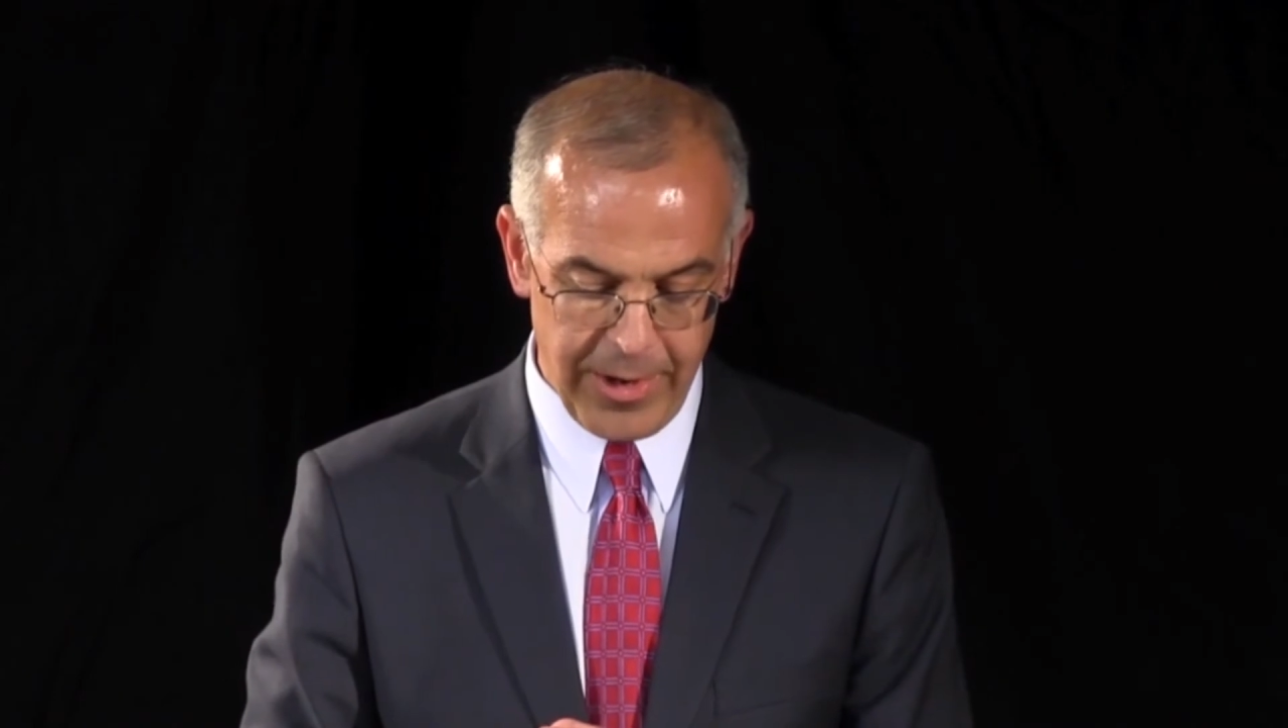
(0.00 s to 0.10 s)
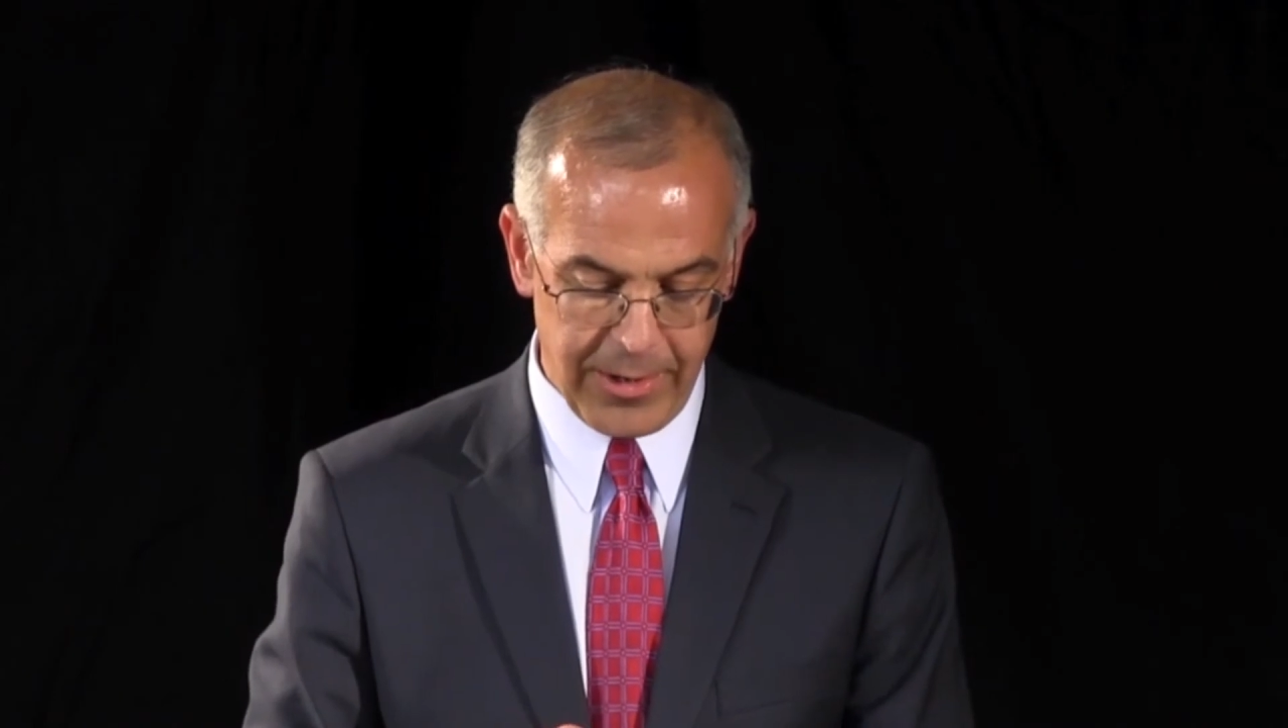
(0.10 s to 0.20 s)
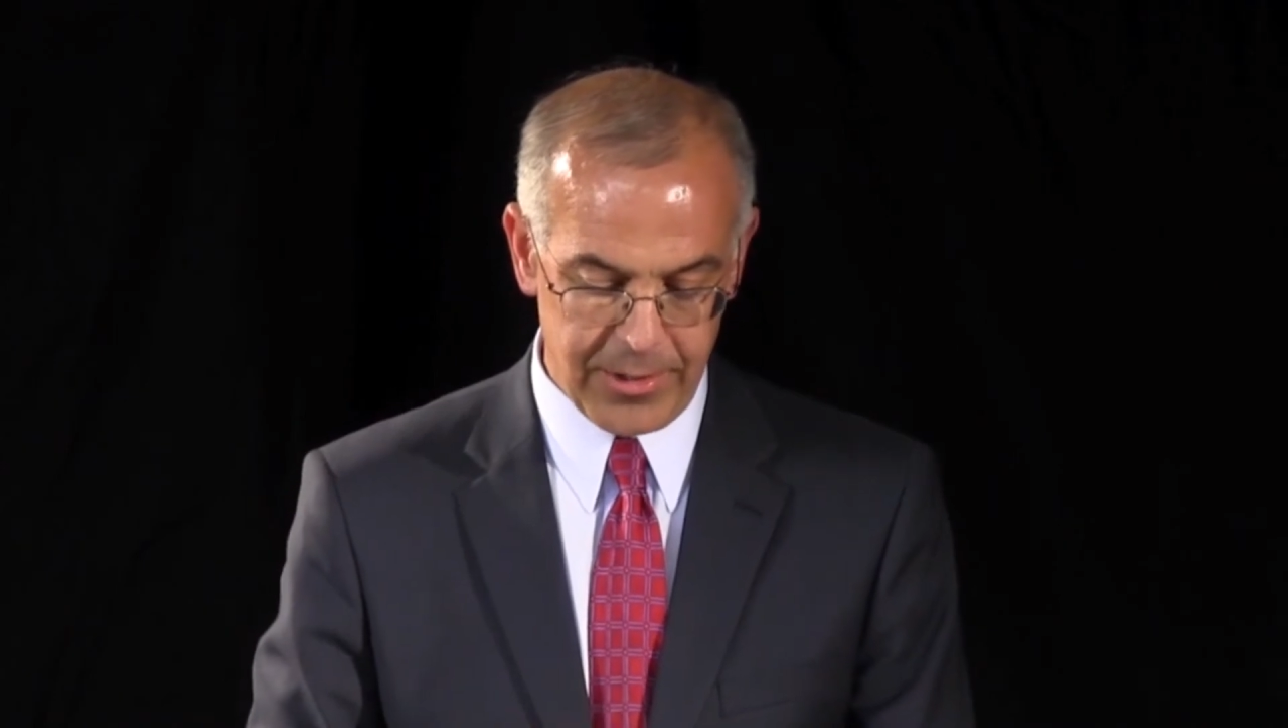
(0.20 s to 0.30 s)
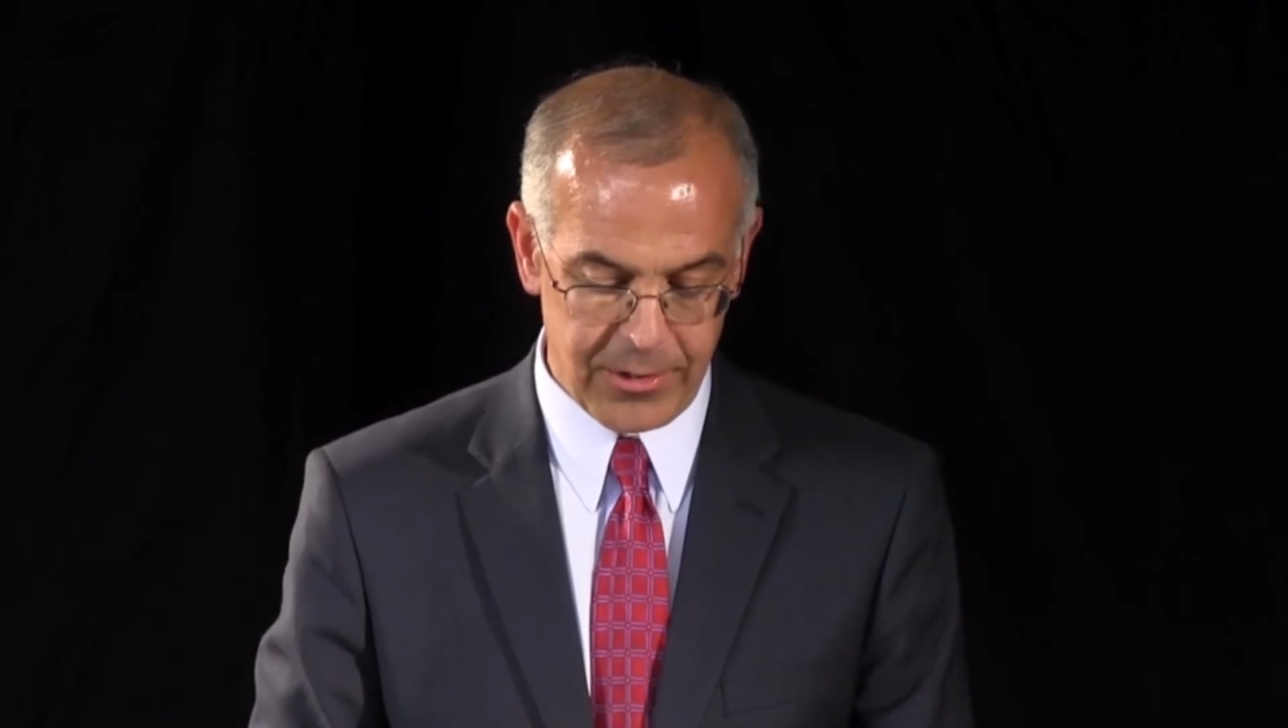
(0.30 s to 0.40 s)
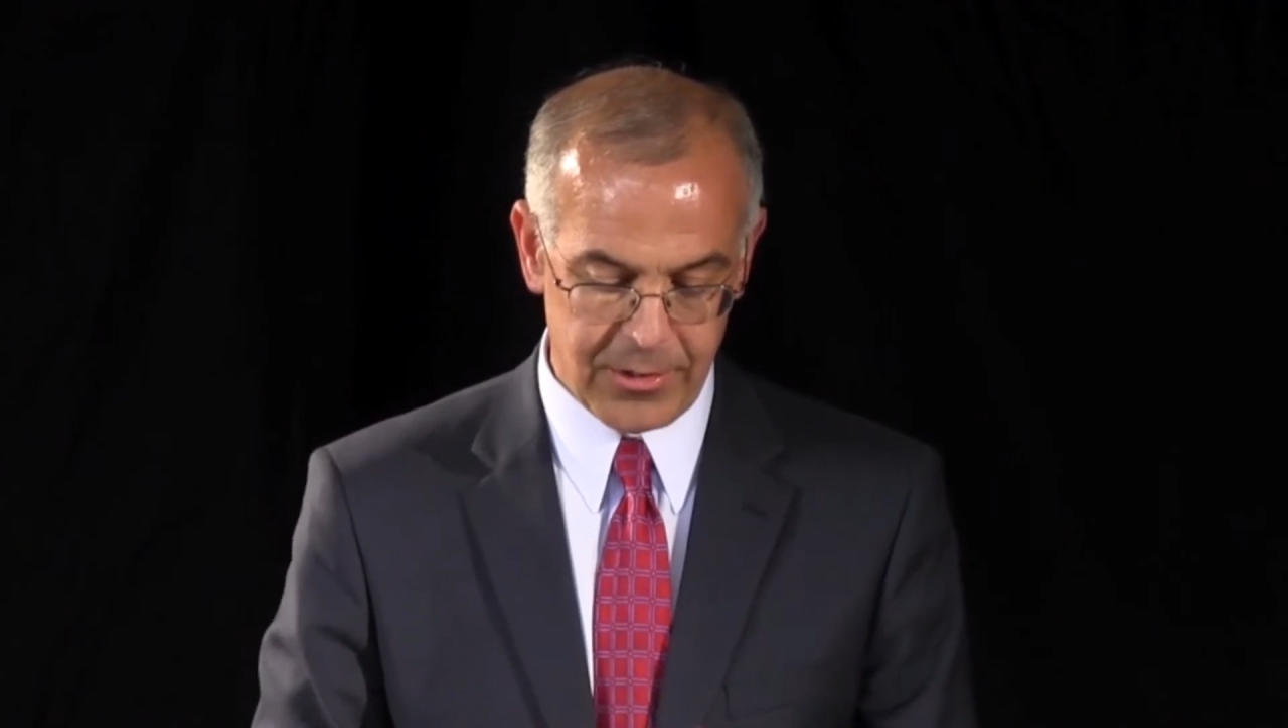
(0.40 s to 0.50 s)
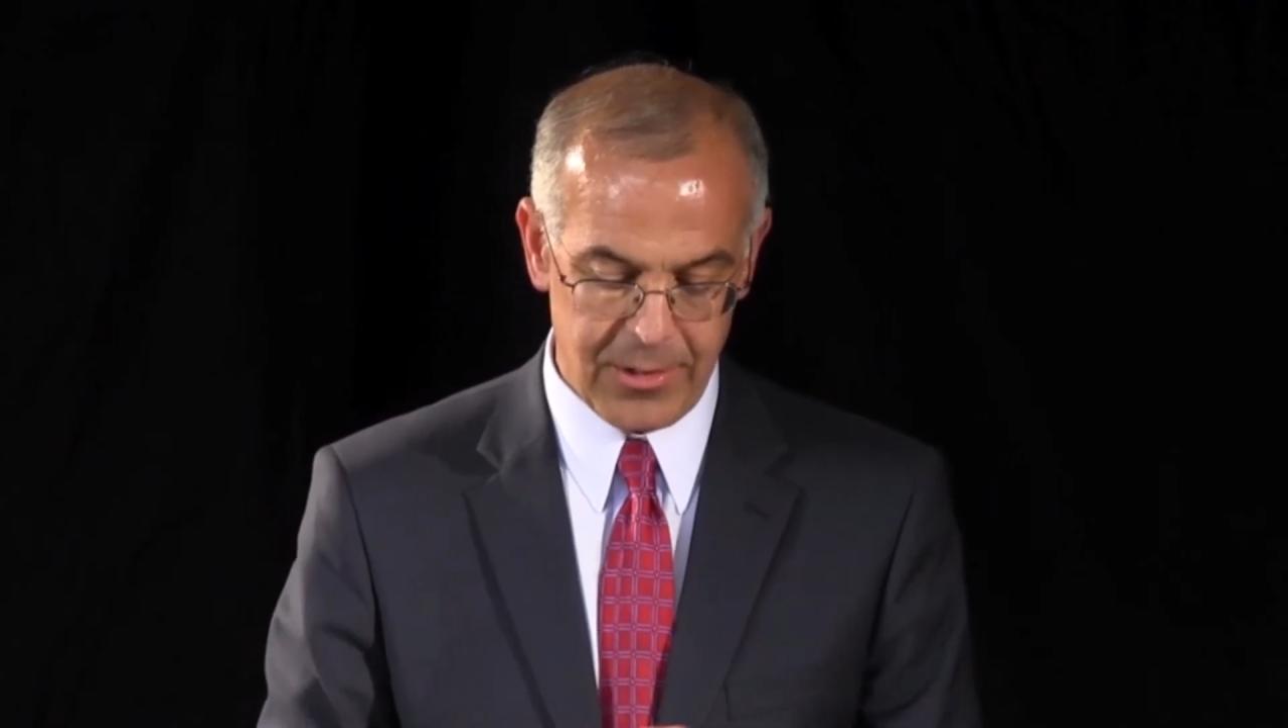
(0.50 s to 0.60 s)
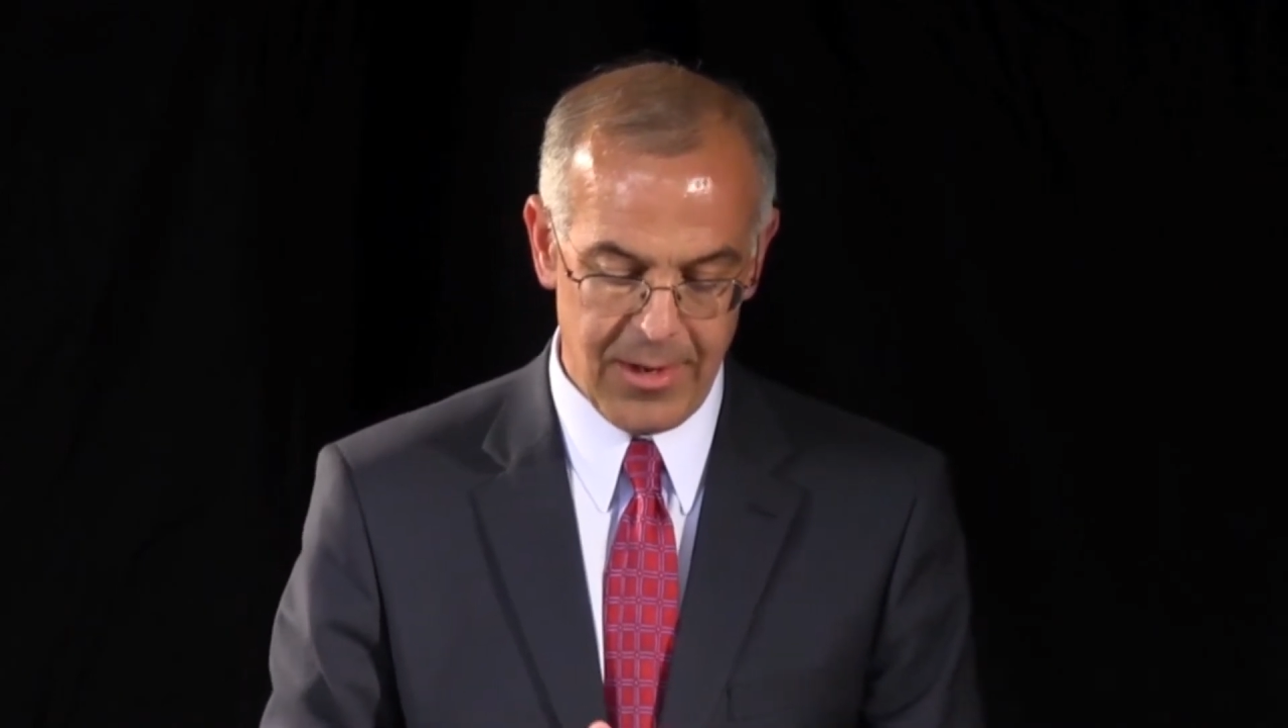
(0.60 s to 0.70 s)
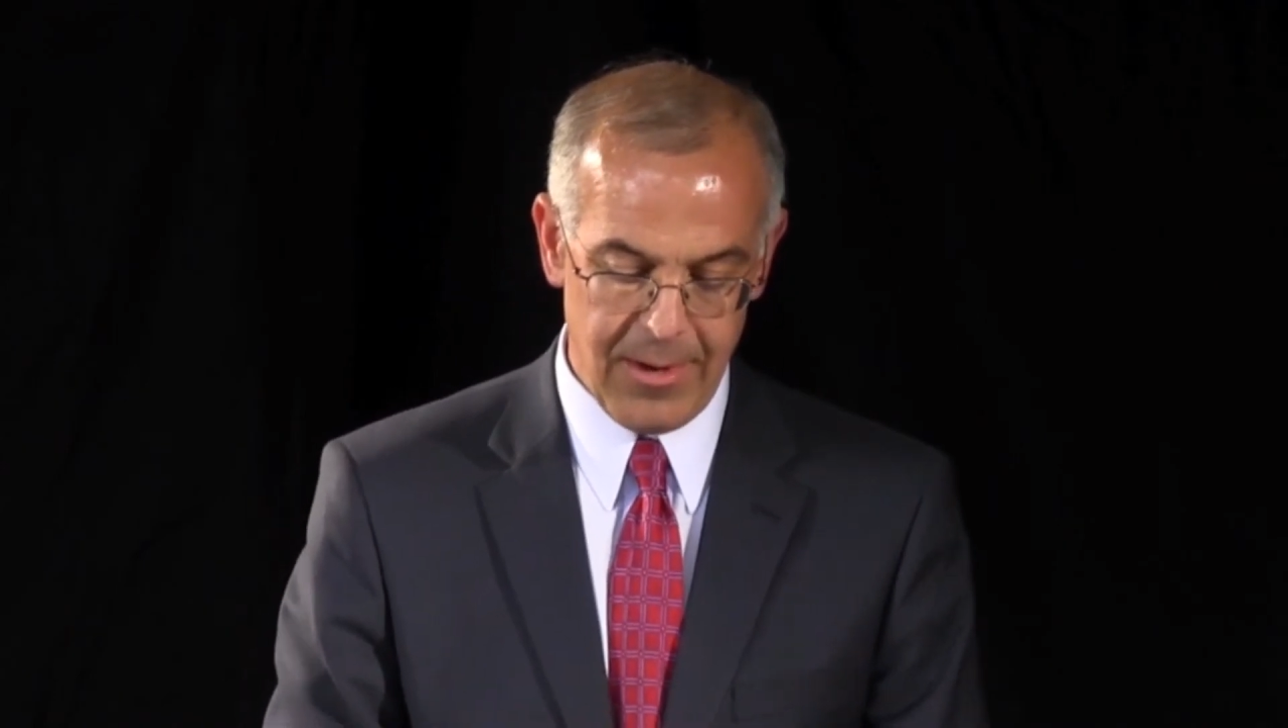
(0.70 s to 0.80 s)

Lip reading: weakness